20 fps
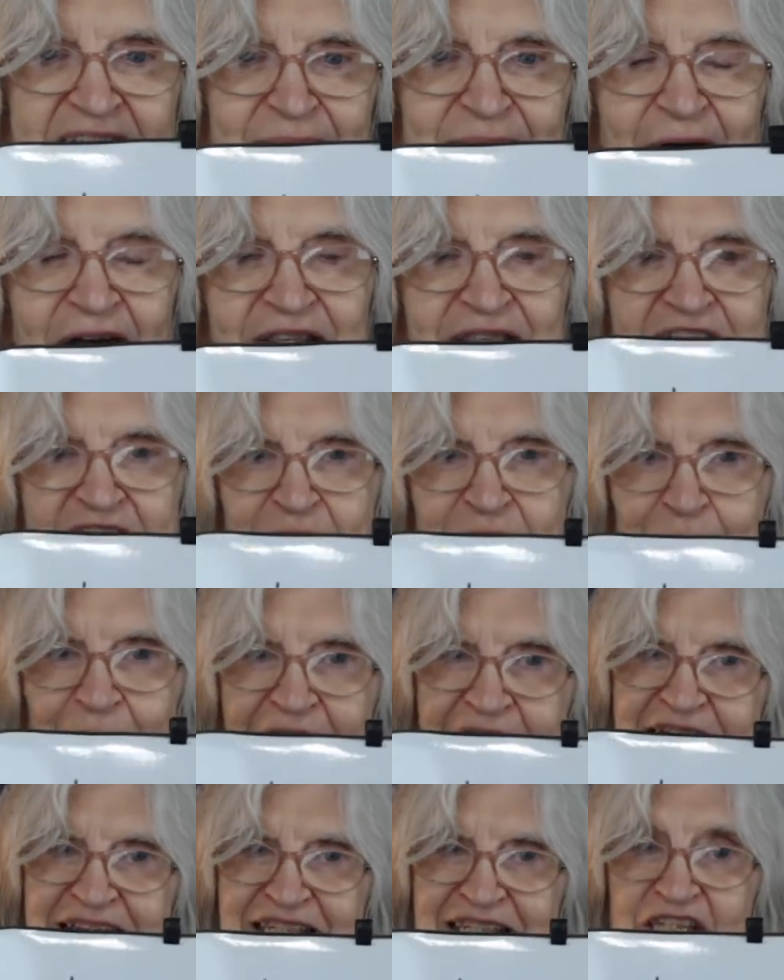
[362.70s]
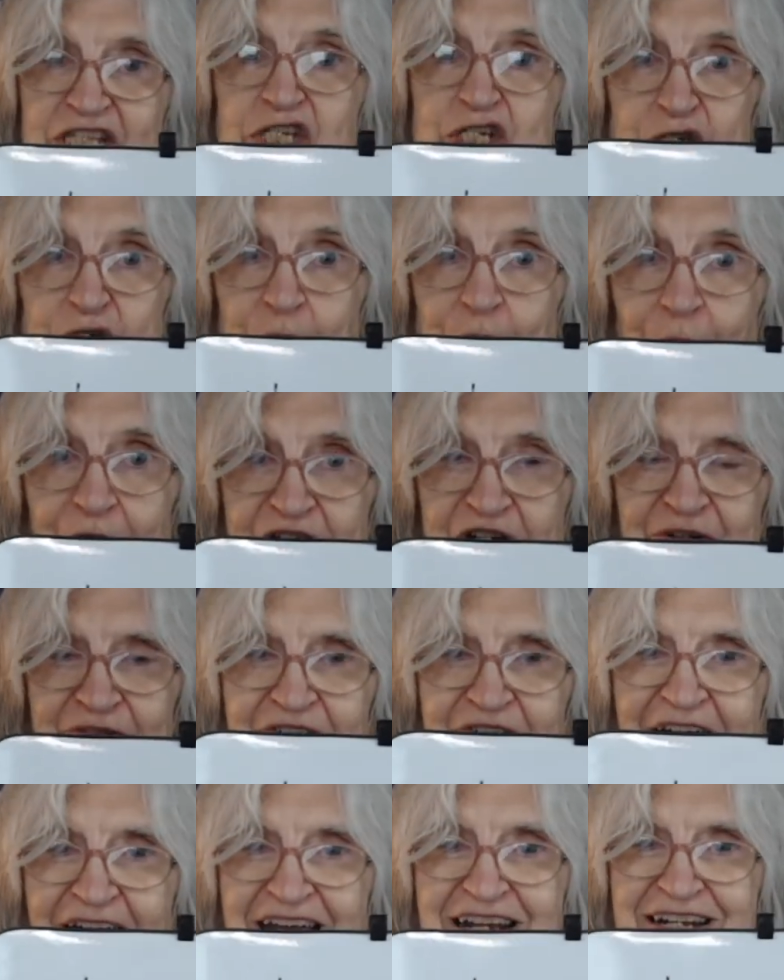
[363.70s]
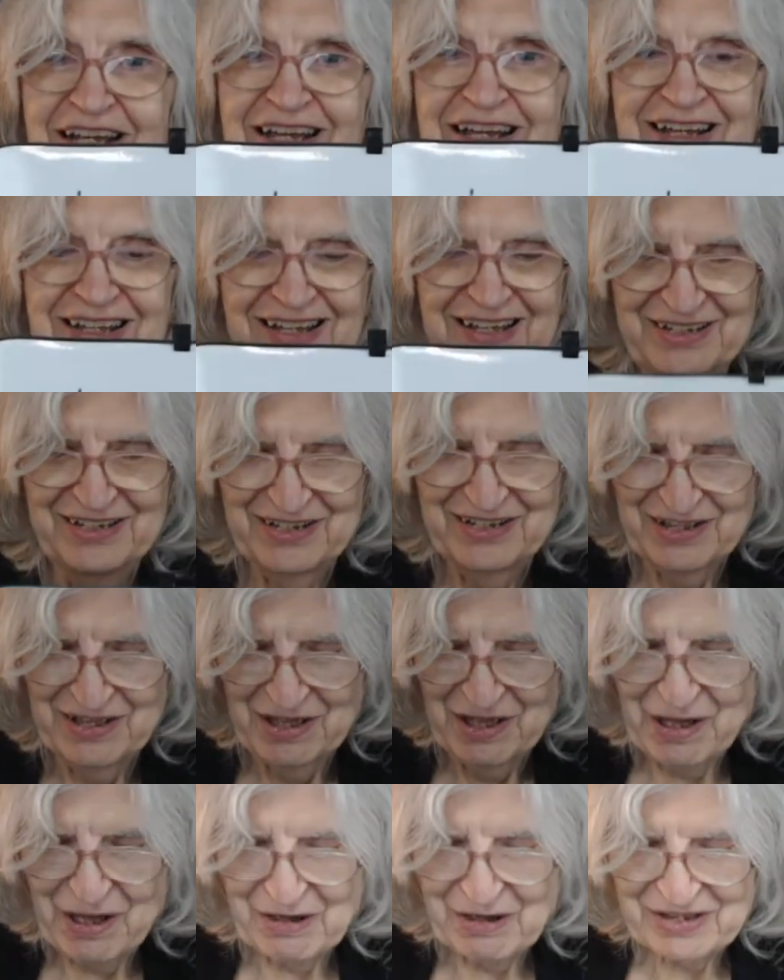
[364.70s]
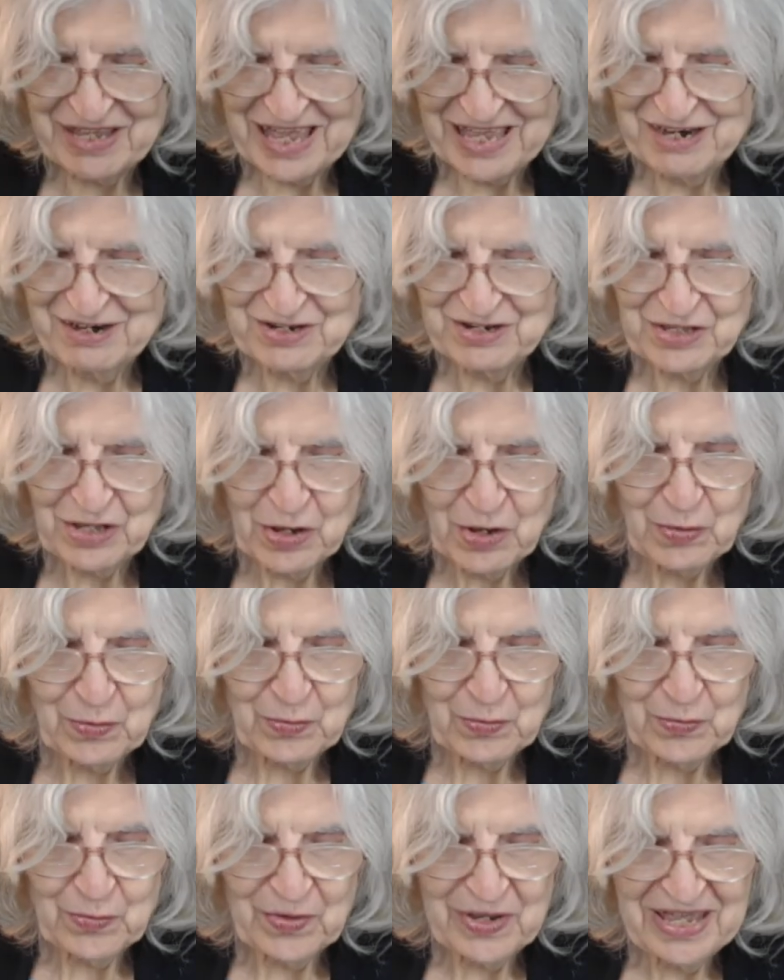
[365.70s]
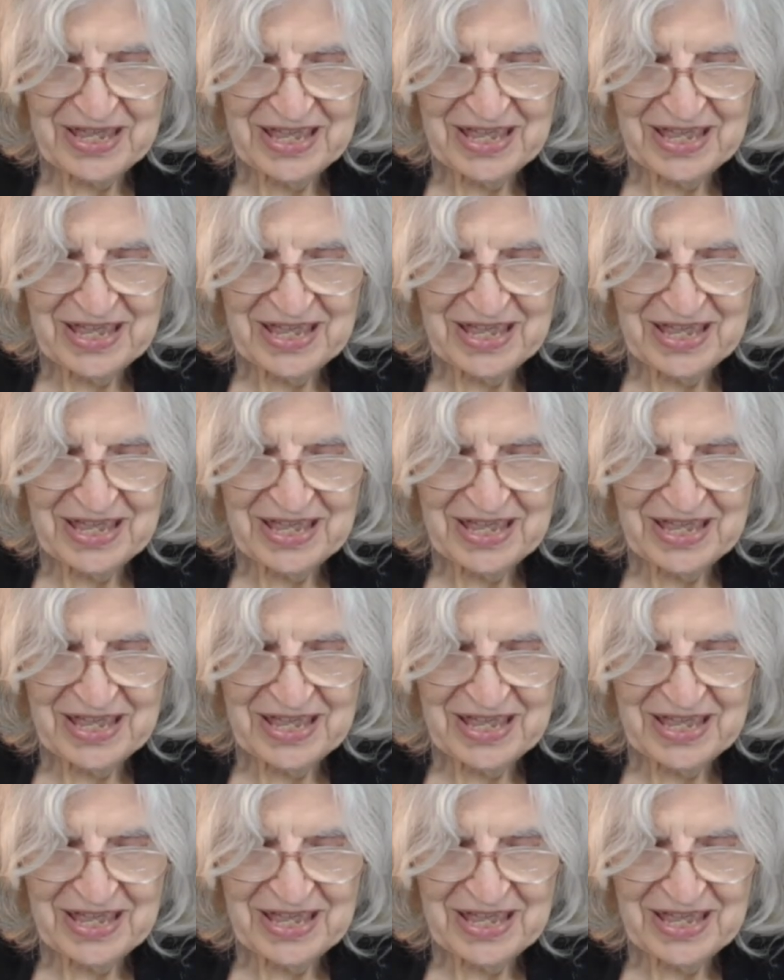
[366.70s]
about this one is it's short, right? Okay, here's we